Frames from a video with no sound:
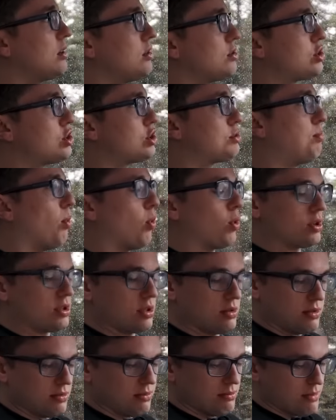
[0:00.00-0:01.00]

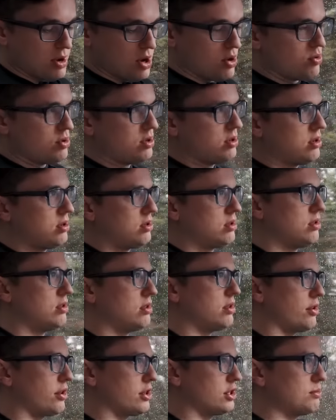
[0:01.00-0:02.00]
sport mode.
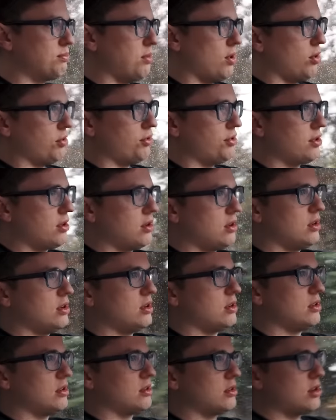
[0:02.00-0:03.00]
There is both
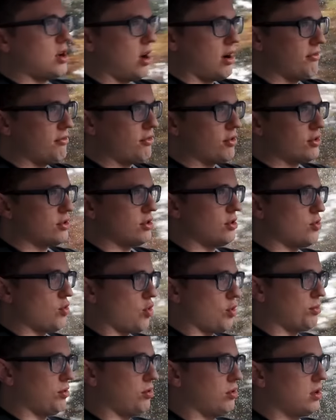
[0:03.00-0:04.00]
comfort,
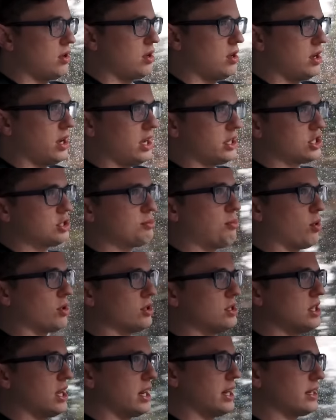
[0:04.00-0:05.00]
normal, and
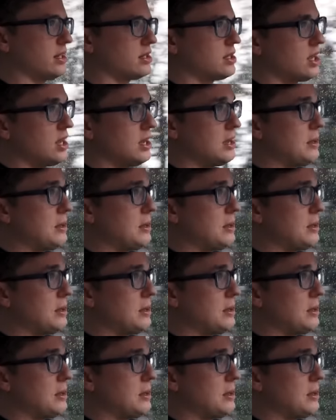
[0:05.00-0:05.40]
sport settings.